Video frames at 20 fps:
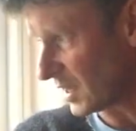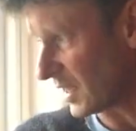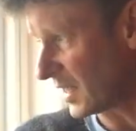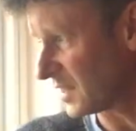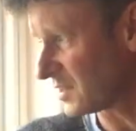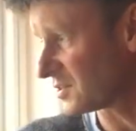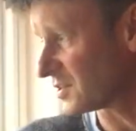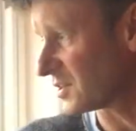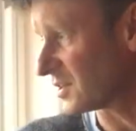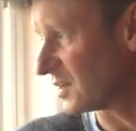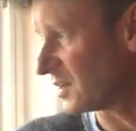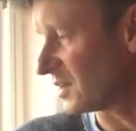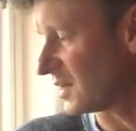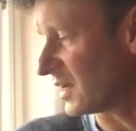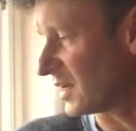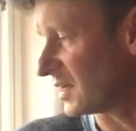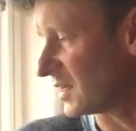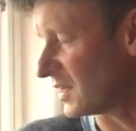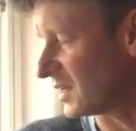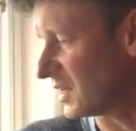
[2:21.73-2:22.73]
has,
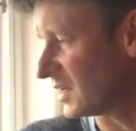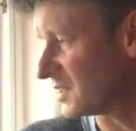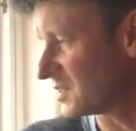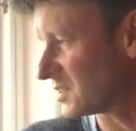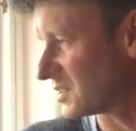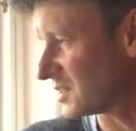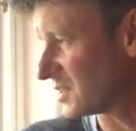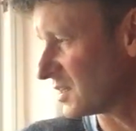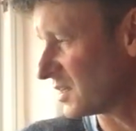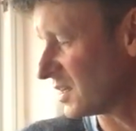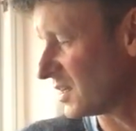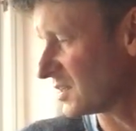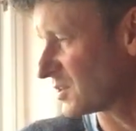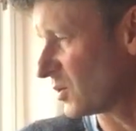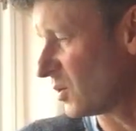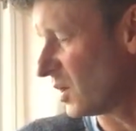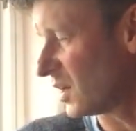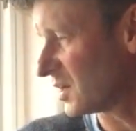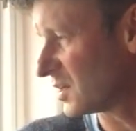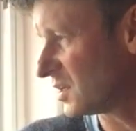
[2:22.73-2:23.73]
and it's
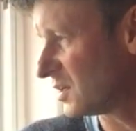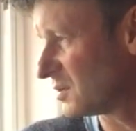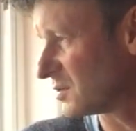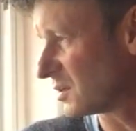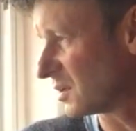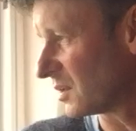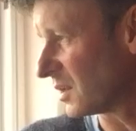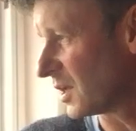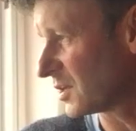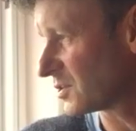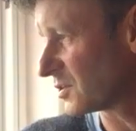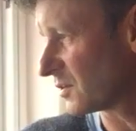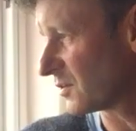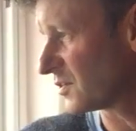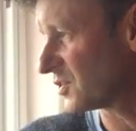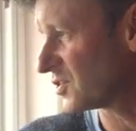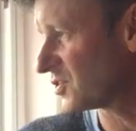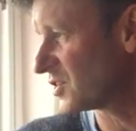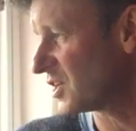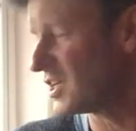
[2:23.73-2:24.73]
quite unusual, a sort of
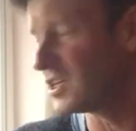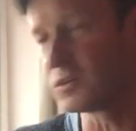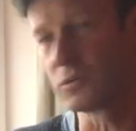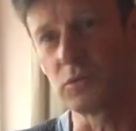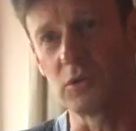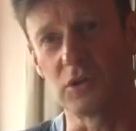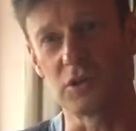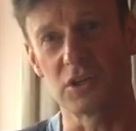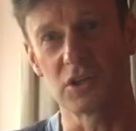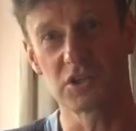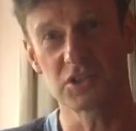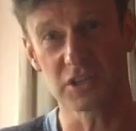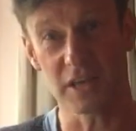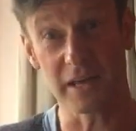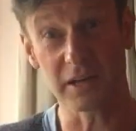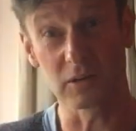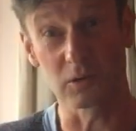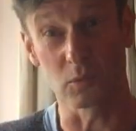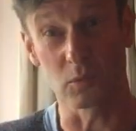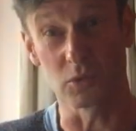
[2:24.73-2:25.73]
cedarwood,
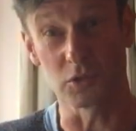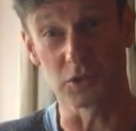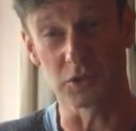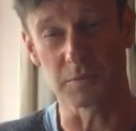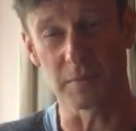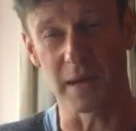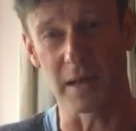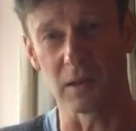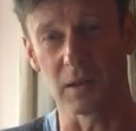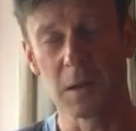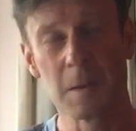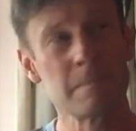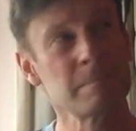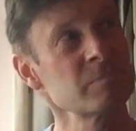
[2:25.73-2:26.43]
sandalwood smell.